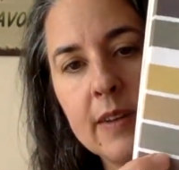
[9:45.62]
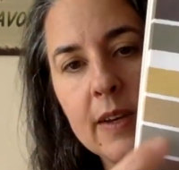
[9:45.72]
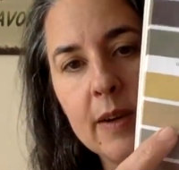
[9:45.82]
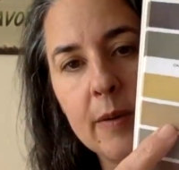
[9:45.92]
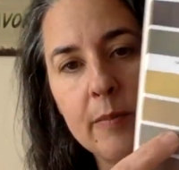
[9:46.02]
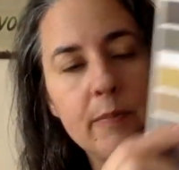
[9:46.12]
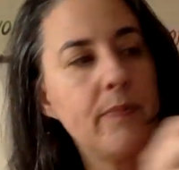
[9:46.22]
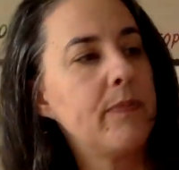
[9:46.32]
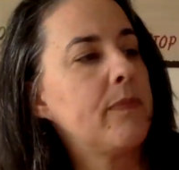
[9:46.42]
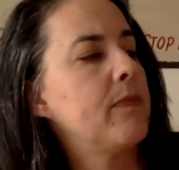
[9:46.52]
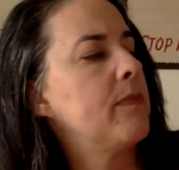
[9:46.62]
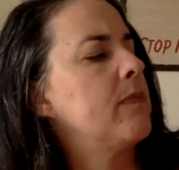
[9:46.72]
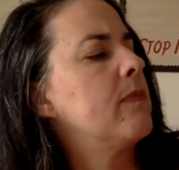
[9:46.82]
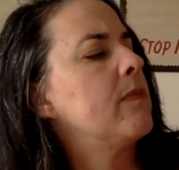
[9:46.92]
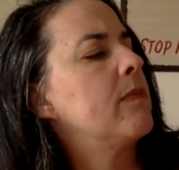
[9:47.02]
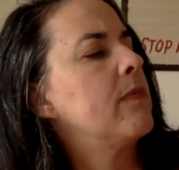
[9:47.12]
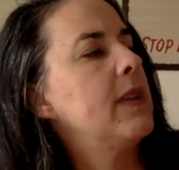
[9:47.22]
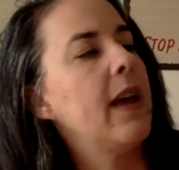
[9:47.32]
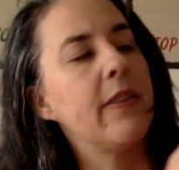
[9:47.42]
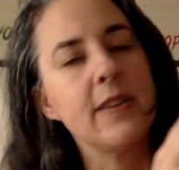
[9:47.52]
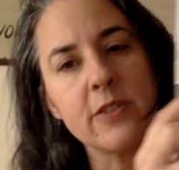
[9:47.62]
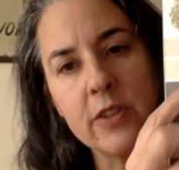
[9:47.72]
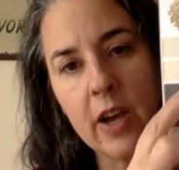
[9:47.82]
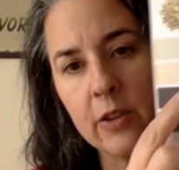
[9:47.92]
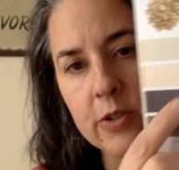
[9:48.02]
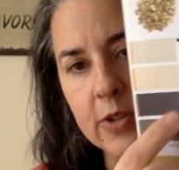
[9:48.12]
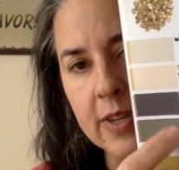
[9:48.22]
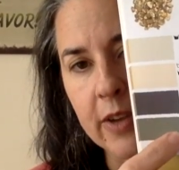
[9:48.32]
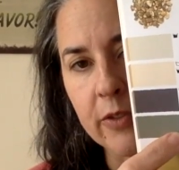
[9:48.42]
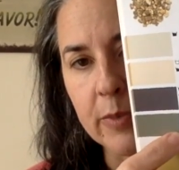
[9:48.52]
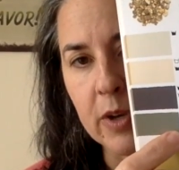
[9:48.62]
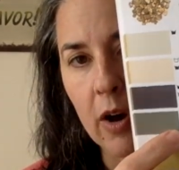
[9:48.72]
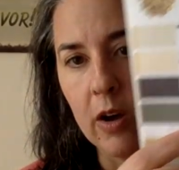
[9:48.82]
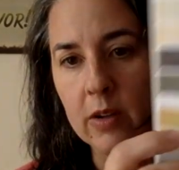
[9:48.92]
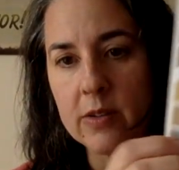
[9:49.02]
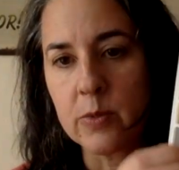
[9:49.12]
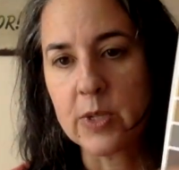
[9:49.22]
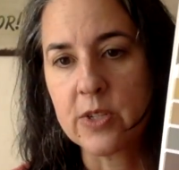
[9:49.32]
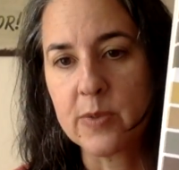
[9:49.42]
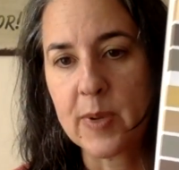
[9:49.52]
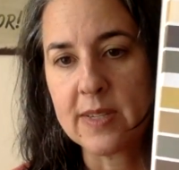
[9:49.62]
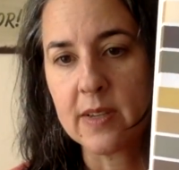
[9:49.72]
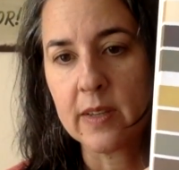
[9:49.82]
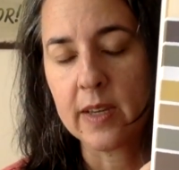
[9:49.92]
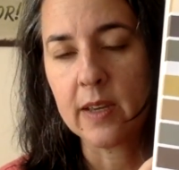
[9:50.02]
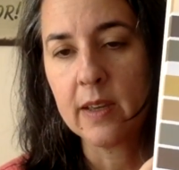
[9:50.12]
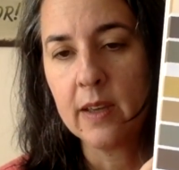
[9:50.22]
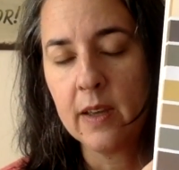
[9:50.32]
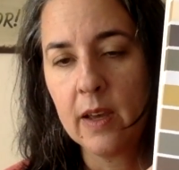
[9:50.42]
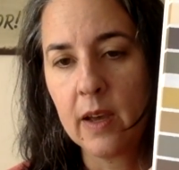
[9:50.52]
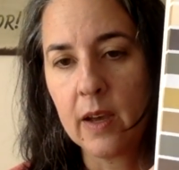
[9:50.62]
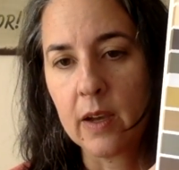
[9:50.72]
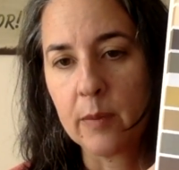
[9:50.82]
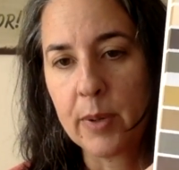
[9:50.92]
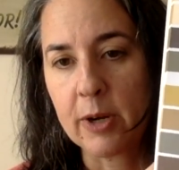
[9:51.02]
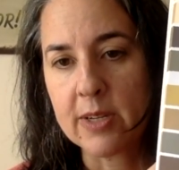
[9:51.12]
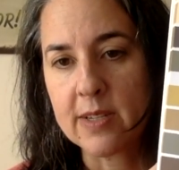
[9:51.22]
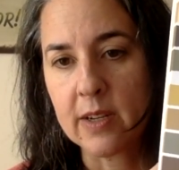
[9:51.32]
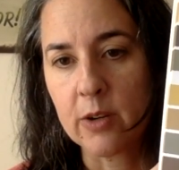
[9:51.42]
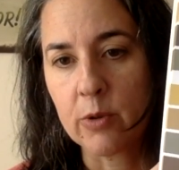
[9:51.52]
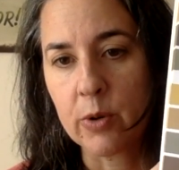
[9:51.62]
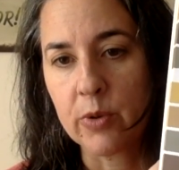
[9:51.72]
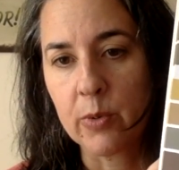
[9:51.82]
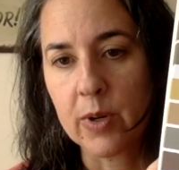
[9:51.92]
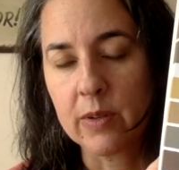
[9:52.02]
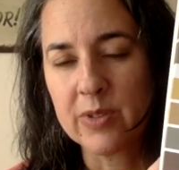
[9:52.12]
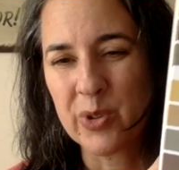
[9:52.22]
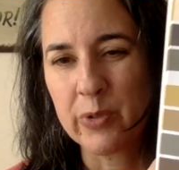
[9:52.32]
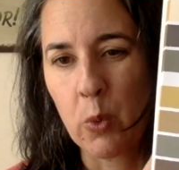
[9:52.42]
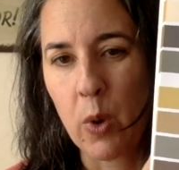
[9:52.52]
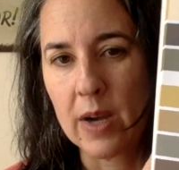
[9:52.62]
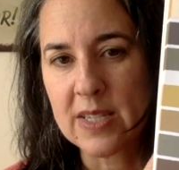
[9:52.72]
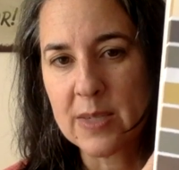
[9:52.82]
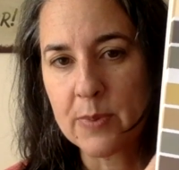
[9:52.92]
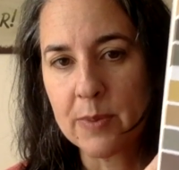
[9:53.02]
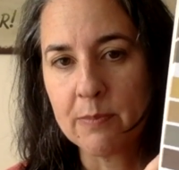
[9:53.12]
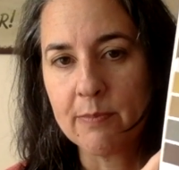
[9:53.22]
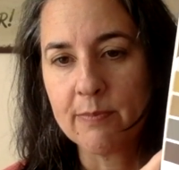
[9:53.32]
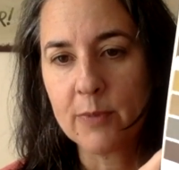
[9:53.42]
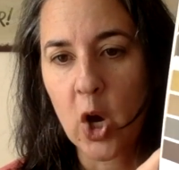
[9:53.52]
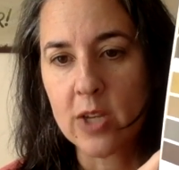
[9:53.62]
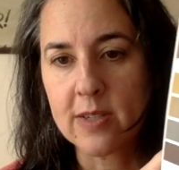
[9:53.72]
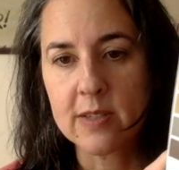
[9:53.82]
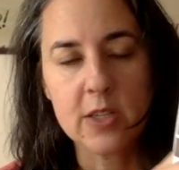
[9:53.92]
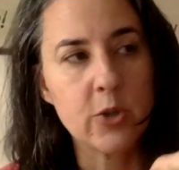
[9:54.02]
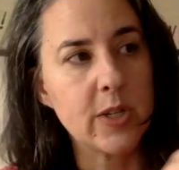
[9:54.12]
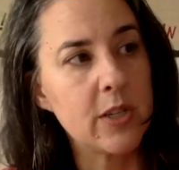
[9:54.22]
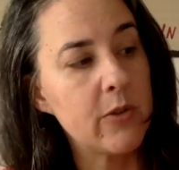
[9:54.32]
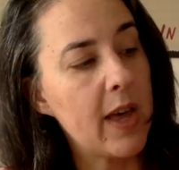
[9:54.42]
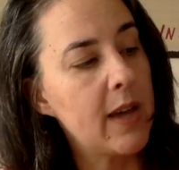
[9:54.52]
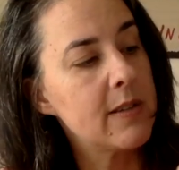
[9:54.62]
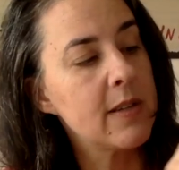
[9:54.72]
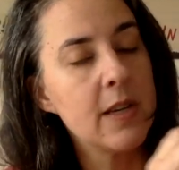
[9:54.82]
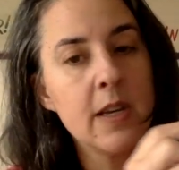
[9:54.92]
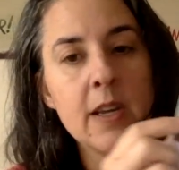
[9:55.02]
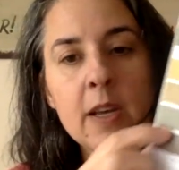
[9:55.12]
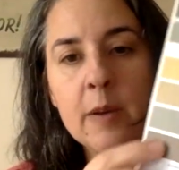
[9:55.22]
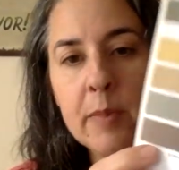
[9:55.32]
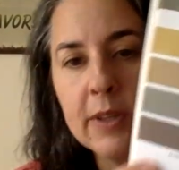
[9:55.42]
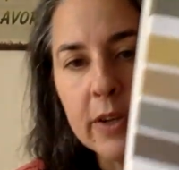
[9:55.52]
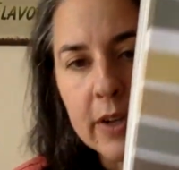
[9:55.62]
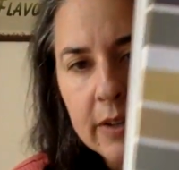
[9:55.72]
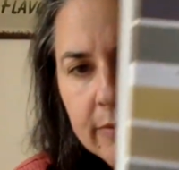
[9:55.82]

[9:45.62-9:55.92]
um, yeah, these are the colors you can get from the galls, which is basically a parasitic growth where sort of a wasp causes the tree to do that. But look,